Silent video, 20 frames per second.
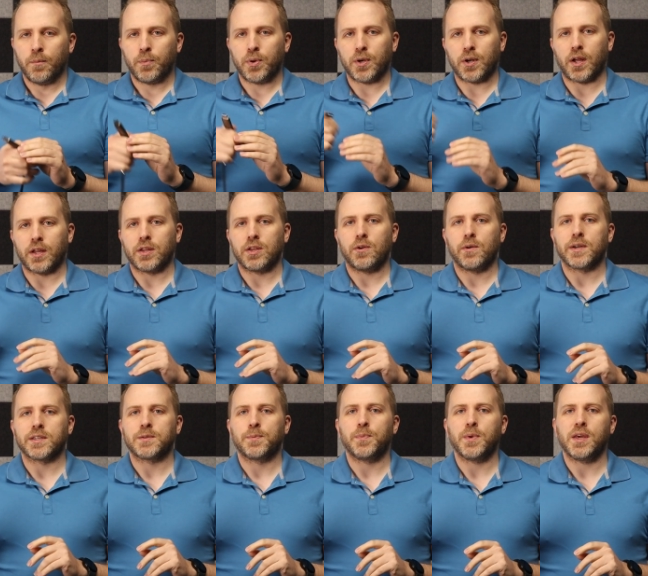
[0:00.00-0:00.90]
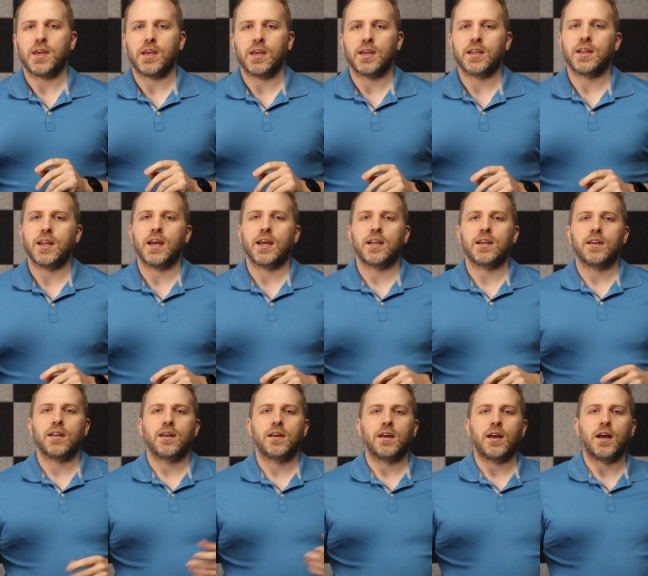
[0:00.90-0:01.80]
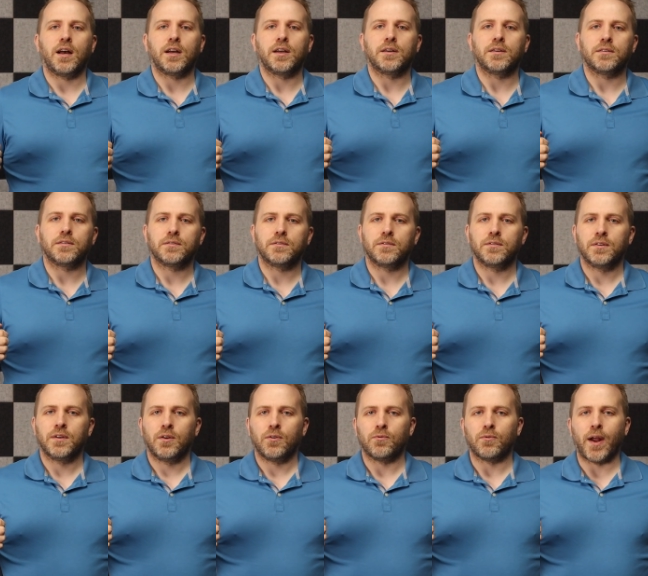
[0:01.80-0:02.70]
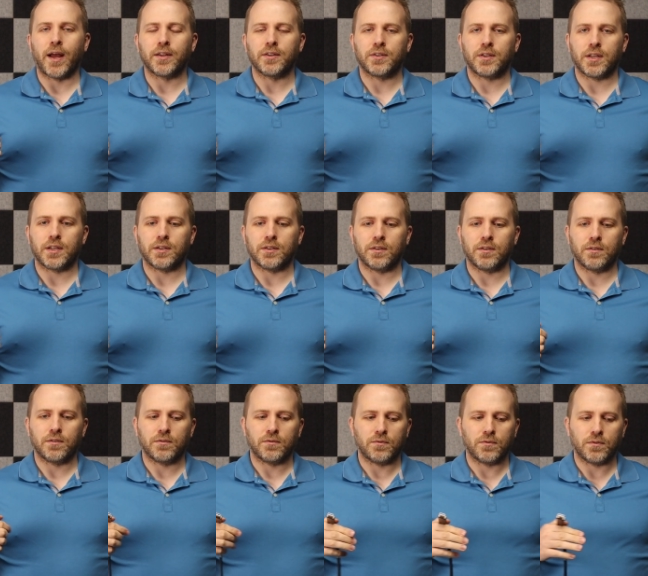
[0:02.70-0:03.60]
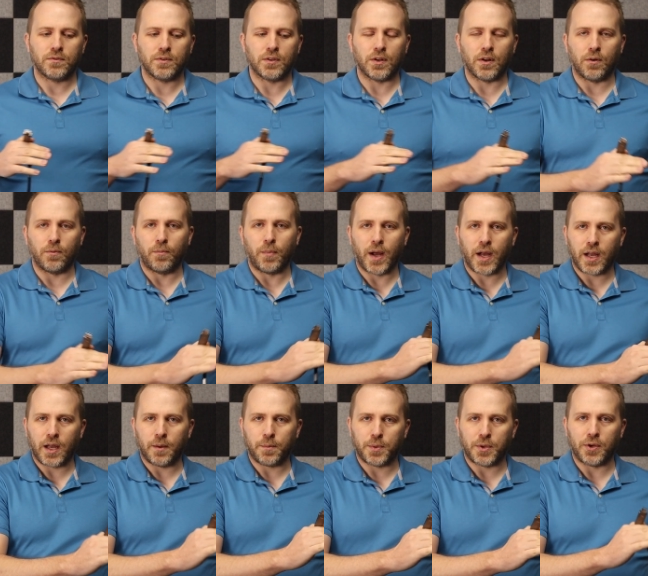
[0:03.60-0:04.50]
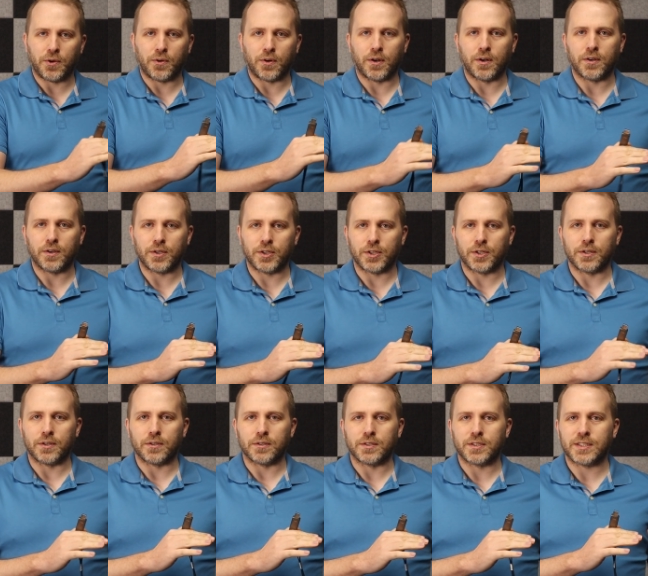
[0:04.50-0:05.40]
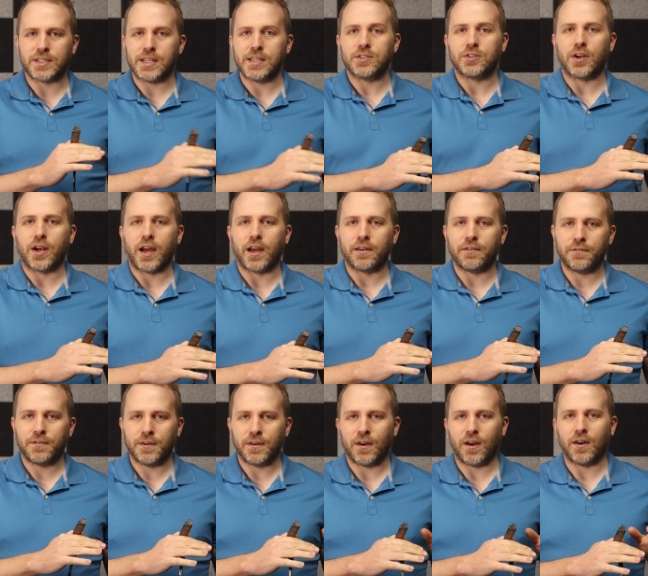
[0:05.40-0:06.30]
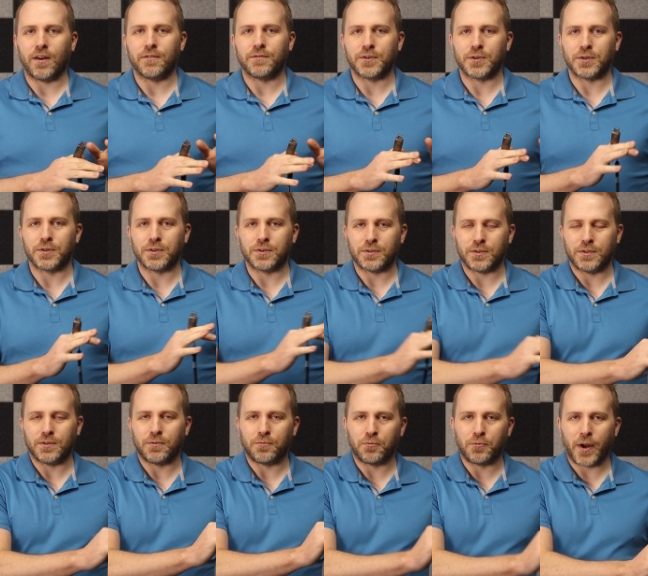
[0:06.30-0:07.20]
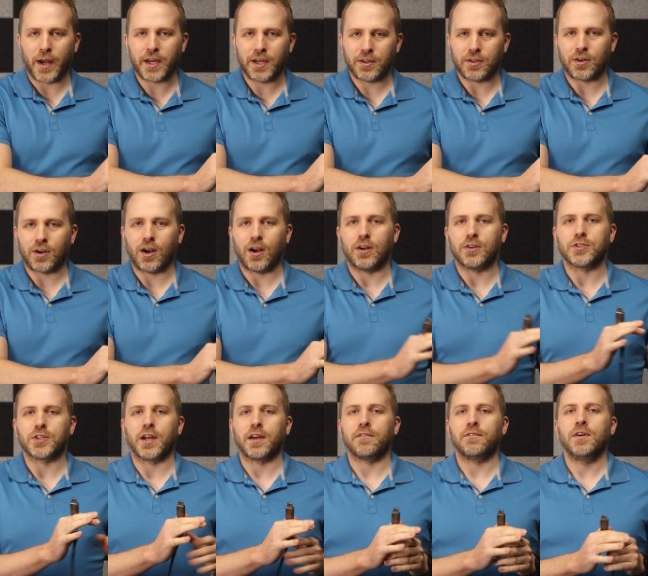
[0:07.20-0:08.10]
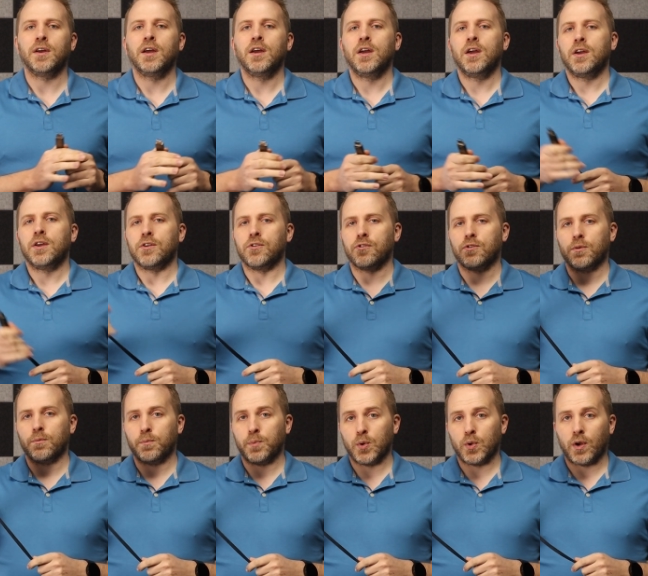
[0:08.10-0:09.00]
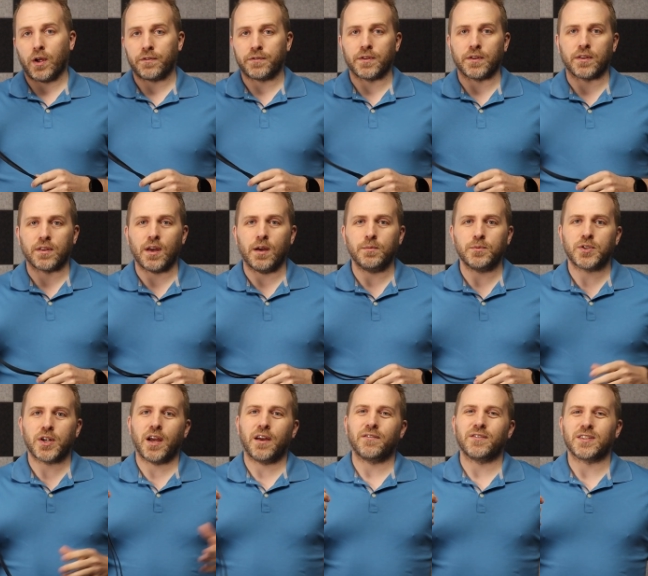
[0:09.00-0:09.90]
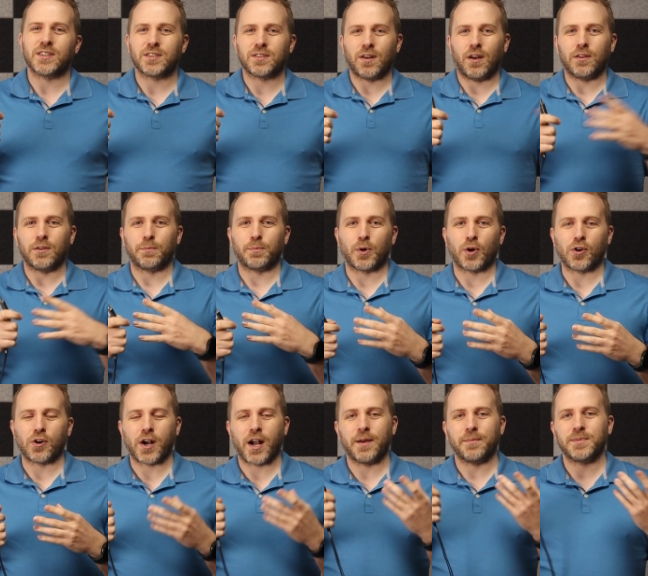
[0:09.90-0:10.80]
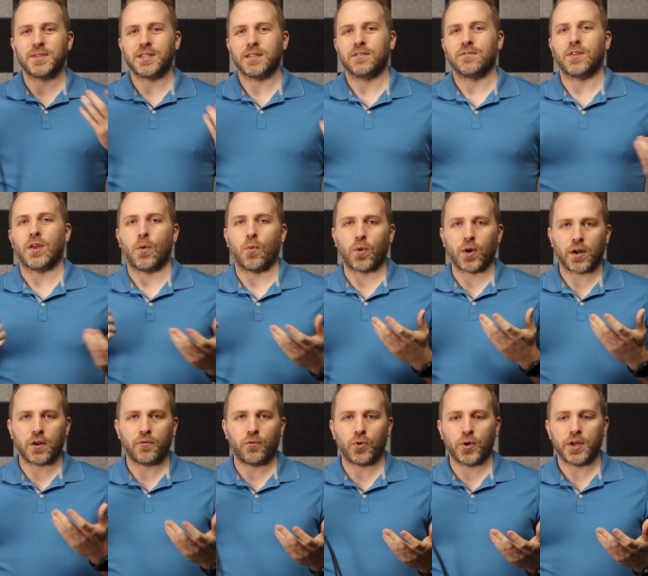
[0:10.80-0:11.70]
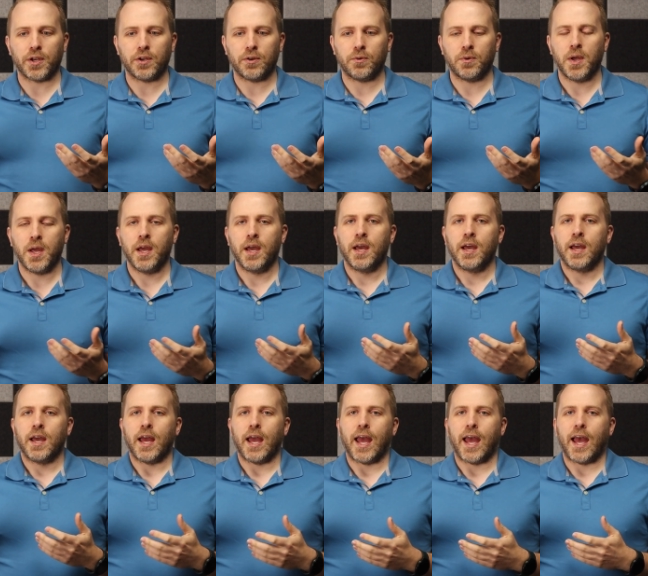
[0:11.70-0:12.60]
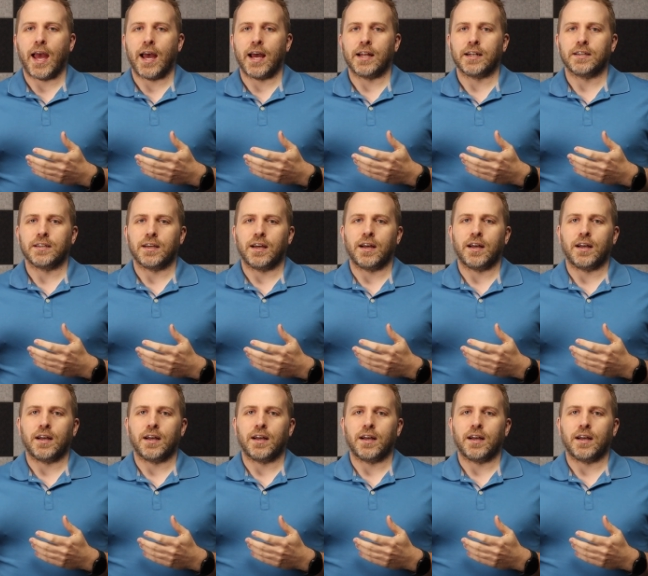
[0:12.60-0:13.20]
put it on the USB, and then rather than muck up your C drive of your regular hard drive, you can boot off the thumb drive, install the programs, see if they work for you, and